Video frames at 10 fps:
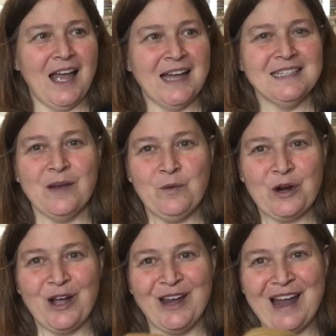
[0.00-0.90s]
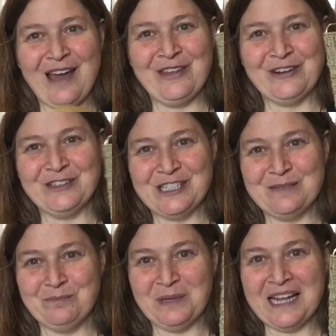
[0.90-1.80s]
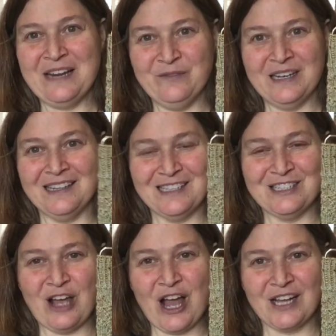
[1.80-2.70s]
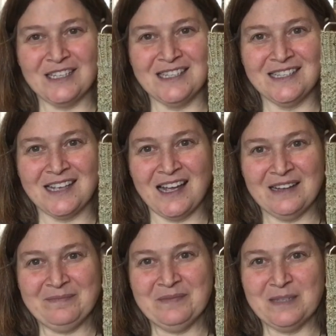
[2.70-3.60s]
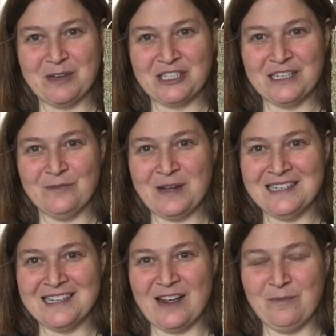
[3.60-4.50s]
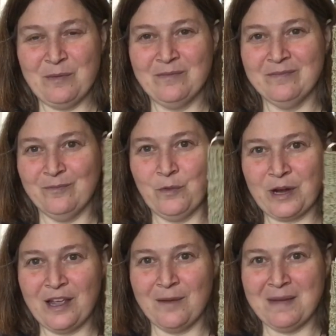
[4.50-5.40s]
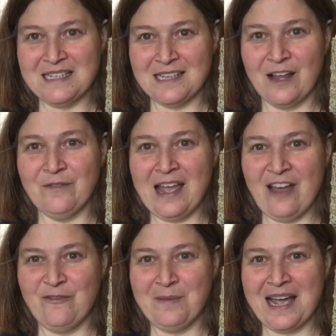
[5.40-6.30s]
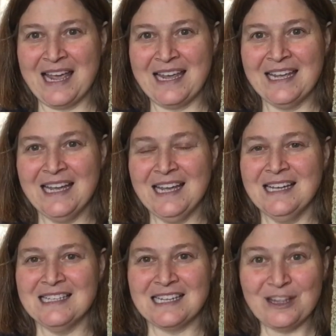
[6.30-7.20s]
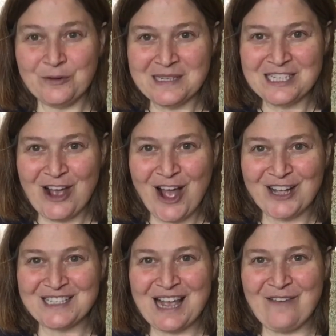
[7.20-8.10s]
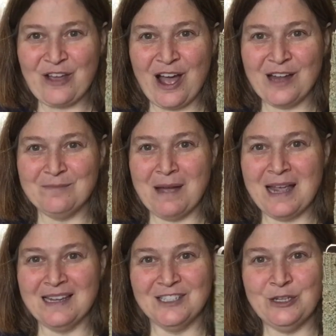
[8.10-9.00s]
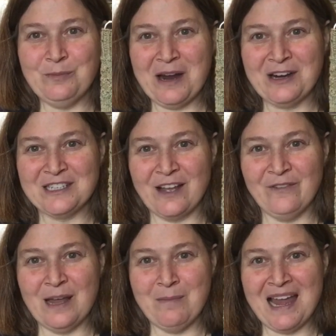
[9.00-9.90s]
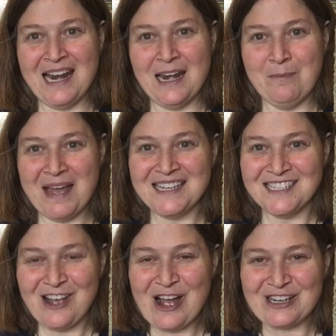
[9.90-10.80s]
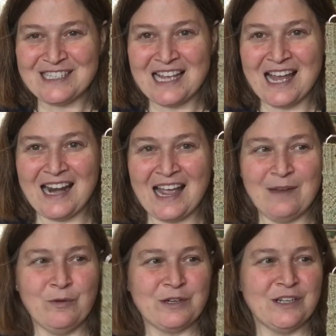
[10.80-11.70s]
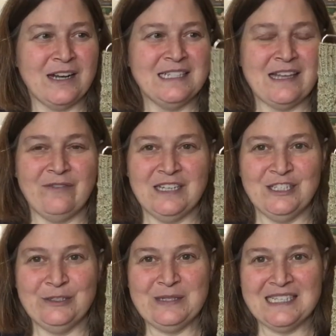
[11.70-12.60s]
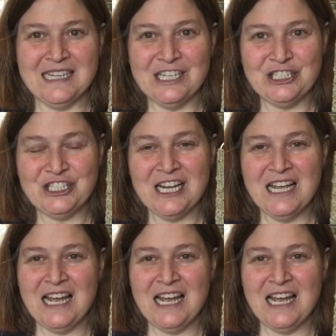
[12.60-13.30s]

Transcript: as I work on other just plain vanilla socks, especially the ones that I've been working on myself, I have my Slytherin socks. I've got my 2 pairs of La Belle et la Bête socks that I worked on a 72 stitch.